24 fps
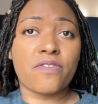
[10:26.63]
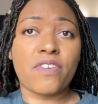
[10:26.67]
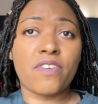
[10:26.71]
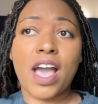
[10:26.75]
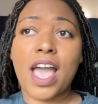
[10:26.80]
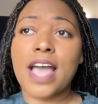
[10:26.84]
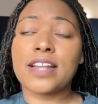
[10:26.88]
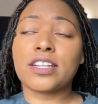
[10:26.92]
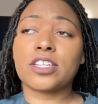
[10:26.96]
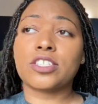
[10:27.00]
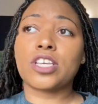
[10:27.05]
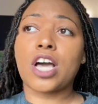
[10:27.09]
If I
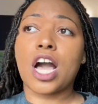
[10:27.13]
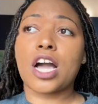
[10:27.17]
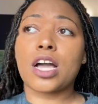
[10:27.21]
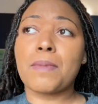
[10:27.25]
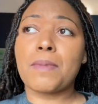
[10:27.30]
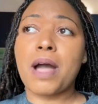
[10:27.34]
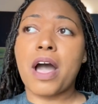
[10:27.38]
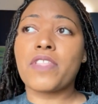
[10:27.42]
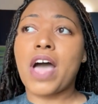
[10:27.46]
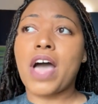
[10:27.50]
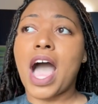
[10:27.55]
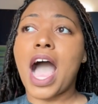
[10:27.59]
had to talk
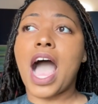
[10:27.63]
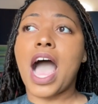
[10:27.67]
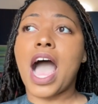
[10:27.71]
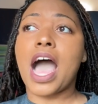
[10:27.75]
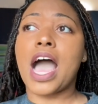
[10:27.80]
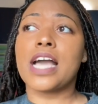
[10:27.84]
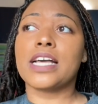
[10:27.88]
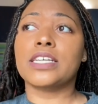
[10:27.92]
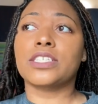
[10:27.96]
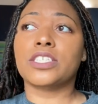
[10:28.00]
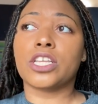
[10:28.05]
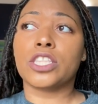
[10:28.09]
about the
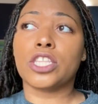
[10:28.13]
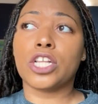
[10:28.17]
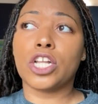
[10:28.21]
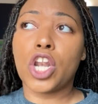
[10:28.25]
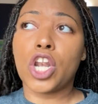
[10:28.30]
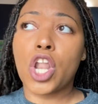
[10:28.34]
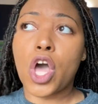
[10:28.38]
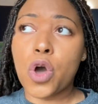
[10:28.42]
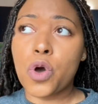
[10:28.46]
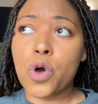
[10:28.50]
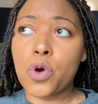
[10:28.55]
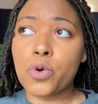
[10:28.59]
highs and the
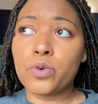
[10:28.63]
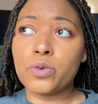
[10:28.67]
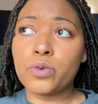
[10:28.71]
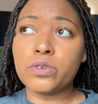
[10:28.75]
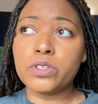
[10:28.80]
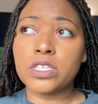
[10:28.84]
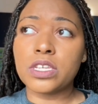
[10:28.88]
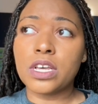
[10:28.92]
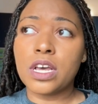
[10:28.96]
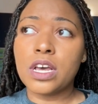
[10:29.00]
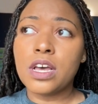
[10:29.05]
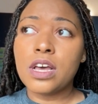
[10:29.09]

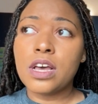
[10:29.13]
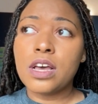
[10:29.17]
lows,